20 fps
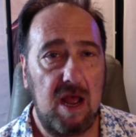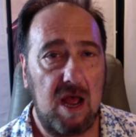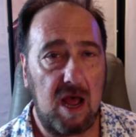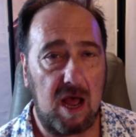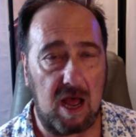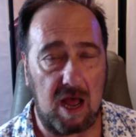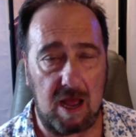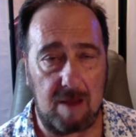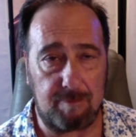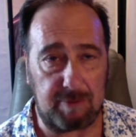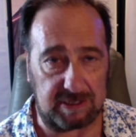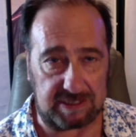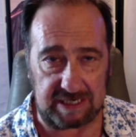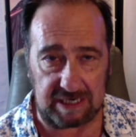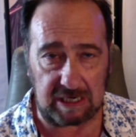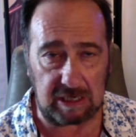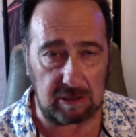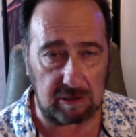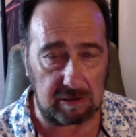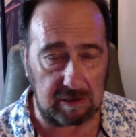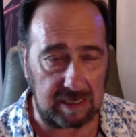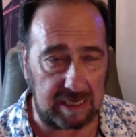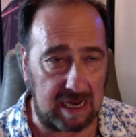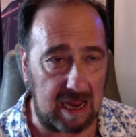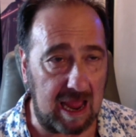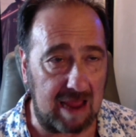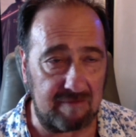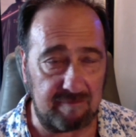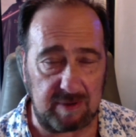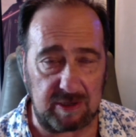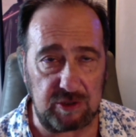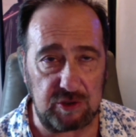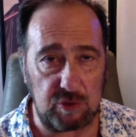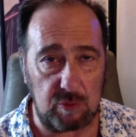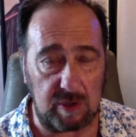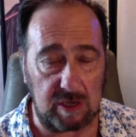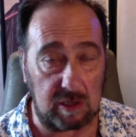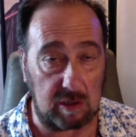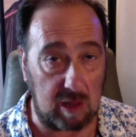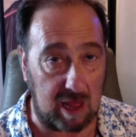Particularly, I've been
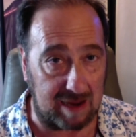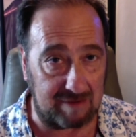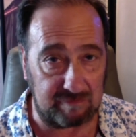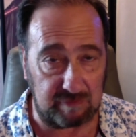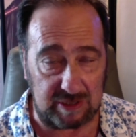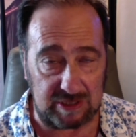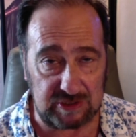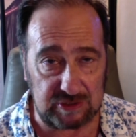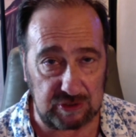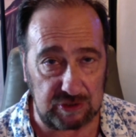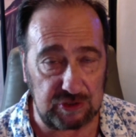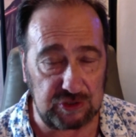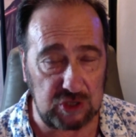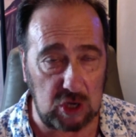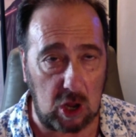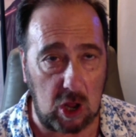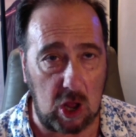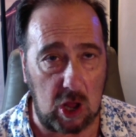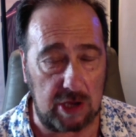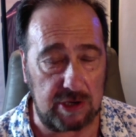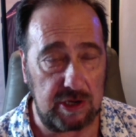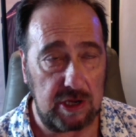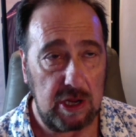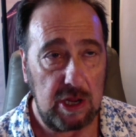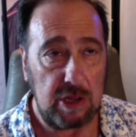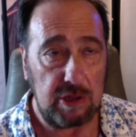doing a lot of research on